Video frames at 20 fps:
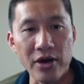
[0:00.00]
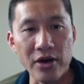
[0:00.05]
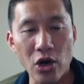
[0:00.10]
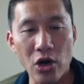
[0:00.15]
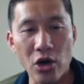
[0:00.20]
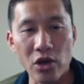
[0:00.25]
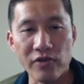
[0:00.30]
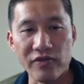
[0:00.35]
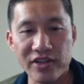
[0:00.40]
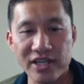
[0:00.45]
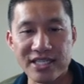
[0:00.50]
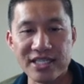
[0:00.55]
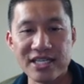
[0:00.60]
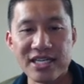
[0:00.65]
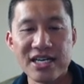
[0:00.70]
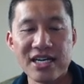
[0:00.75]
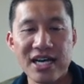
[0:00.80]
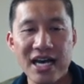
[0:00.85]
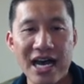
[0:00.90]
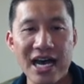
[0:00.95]
all of this.
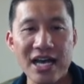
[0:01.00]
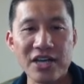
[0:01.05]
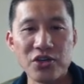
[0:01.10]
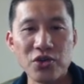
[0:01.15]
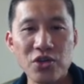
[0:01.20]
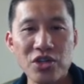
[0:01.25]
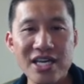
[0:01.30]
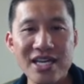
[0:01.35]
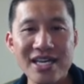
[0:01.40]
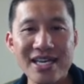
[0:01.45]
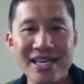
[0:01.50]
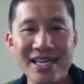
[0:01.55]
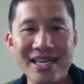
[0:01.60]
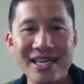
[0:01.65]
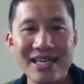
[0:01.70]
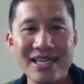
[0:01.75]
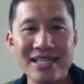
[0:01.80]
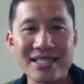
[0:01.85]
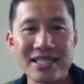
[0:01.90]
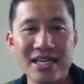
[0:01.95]
I do think it
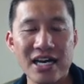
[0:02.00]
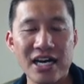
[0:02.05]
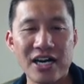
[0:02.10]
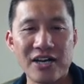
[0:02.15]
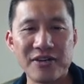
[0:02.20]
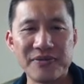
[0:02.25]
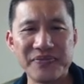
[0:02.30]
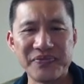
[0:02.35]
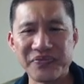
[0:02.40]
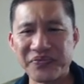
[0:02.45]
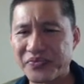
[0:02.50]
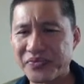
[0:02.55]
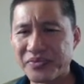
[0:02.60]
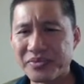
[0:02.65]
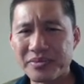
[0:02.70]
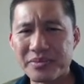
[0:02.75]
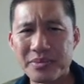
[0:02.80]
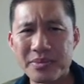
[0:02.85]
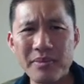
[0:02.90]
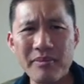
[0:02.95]
is, I
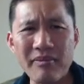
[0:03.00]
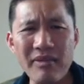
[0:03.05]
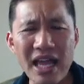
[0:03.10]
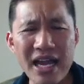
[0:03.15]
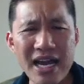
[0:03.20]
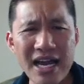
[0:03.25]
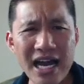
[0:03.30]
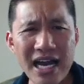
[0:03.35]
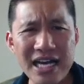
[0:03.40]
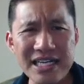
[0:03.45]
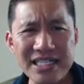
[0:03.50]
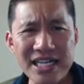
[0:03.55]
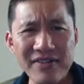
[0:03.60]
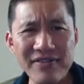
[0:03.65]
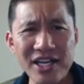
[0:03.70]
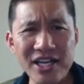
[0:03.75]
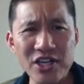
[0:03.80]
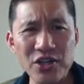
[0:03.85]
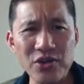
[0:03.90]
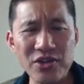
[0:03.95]

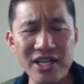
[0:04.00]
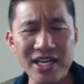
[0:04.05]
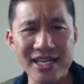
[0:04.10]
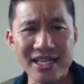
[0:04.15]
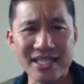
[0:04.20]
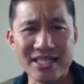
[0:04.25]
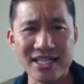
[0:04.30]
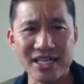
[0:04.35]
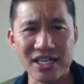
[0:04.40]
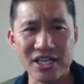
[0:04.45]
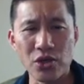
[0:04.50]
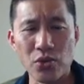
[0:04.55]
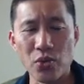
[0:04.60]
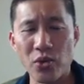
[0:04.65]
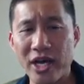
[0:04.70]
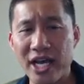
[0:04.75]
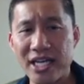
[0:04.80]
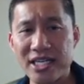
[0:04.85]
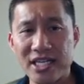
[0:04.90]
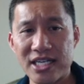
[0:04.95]
definitely do think it's a good
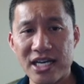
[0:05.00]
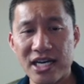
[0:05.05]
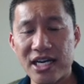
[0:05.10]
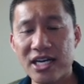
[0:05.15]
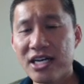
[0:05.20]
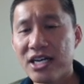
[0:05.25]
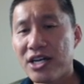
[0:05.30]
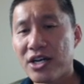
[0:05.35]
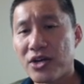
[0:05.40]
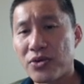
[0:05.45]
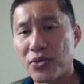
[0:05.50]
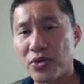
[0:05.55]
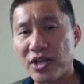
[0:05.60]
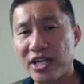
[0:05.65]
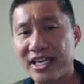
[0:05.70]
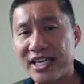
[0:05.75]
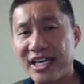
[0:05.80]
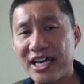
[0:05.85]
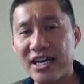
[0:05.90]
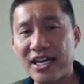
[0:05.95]
way to
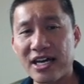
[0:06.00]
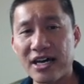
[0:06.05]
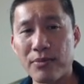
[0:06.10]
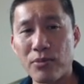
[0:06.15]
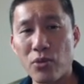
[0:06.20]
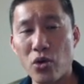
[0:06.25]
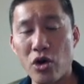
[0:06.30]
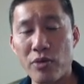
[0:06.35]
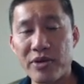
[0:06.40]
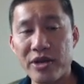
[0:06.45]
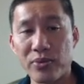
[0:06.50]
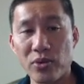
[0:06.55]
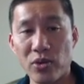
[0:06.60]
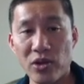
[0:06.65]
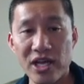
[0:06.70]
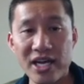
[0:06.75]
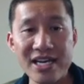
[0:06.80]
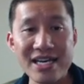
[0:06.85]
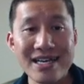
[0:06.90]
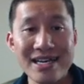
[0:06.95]
really get more
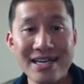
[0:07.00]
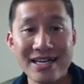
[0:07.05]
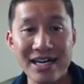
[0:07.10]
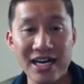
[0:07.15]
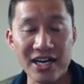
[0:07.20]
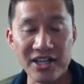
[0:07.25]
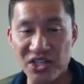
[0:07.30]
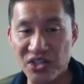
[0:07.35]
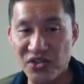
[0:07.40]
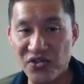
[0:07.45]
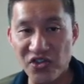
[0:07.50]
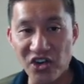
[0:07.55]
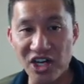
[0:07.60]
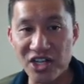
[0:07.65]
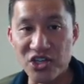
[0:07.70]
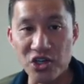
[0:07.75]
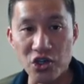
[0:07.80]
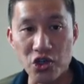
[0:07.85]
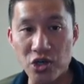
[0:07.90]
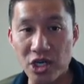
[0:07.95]
people in. These
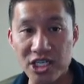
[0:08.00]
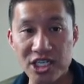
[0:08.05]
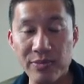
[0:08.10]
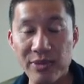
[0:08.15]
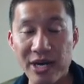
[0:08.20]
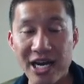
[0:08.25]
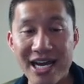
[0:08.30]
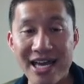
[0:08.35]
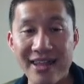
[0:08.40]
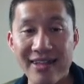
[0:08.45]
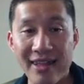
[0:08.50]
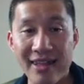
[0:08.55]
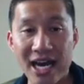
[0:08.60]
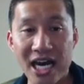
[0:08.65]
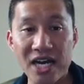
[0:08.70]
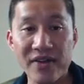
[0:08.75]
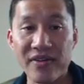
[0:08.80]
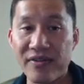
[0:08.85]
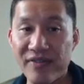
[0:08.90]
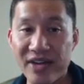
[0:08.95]
funds are trusted by a
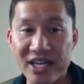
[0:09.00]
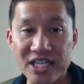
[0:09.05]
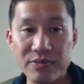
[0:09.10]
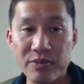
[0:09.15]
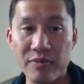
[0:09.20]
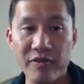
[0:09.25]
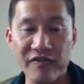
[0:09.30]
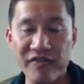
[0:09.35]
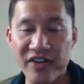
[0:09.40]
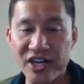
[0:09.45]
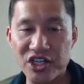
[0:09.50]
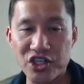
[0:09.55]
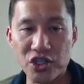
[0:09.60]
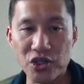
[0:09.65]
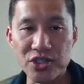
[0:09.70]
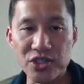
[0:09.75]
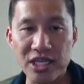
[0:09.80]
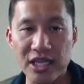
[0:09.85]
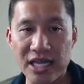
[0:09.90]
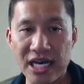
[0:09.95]
lot of investment
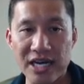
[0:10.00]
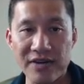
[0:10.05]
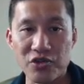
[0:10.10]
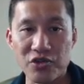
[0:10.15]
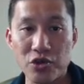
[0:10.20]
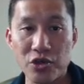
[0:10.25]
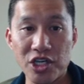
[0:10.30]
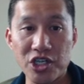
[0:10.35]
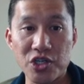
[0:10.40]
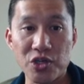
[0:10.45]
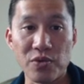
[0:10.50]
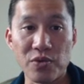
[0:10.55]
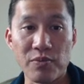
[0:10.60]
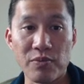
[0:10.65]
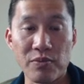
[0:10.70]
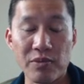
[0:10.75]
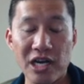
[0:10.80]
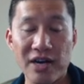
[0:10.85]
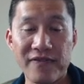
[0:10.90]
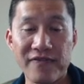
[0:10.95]
professionals, a lot of traditional
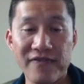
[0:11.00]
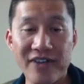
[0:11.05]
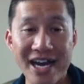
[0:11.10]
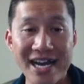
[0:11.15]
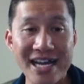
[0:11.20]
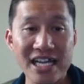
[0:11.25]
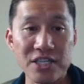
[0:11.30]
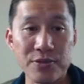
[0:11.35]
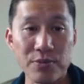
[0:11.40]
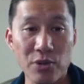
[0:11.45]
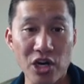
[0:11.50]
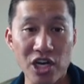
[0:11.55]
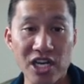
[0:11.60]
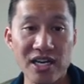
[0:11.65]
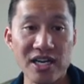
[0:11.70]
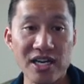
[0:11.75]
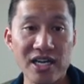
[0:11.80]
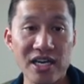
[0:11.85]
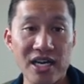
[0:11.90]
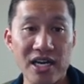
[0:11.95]
finance
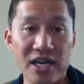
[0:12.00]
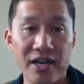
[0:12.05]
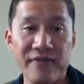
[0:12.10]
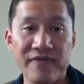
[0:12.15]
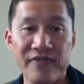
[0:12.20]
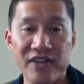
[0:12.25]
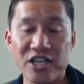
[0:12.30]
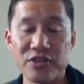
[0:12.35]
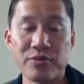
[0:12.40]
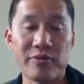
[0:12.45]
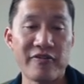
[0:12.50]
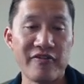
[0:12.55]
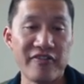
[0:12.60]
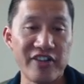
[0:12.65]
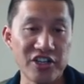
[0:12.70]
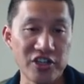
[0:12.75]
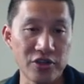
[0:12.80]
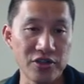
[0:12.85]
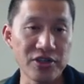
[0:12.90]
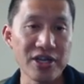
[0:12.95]
market investment
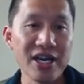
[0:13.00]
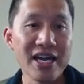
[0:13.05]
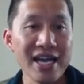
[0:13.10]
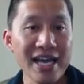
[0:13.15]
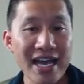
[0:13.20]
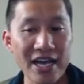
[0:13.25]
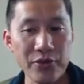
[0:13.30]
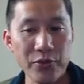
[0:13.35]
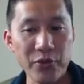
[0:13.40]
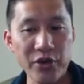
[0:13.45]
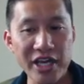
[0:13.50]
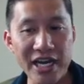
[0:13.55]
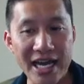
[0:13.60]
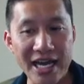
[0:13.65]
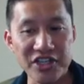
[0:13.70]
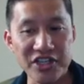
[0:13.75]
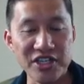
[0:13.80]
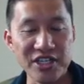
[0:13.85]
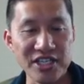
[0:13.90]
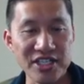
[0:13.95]
professionals, and we can
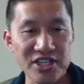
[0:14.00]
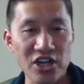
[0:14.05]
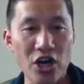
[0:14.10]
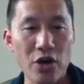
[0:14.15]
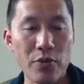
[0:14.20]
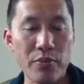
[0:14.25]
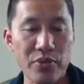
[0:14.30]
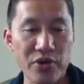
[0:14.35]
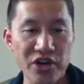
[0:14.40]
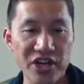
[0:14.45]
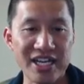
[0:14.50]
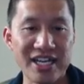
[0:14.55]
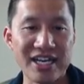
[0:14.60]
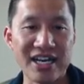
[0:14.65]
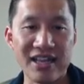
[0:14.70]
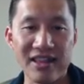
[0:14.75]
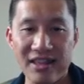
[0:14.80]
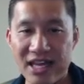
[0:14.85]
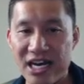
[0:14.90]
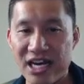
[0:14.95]
actually start bringing
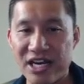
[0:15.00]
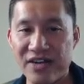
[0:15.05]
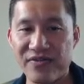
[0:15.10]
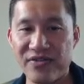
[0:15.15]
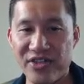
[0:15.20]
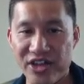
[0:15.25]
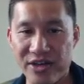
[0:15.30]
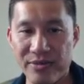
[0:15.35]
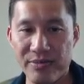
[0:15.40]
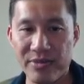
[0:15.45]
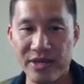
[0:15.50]
a lot of them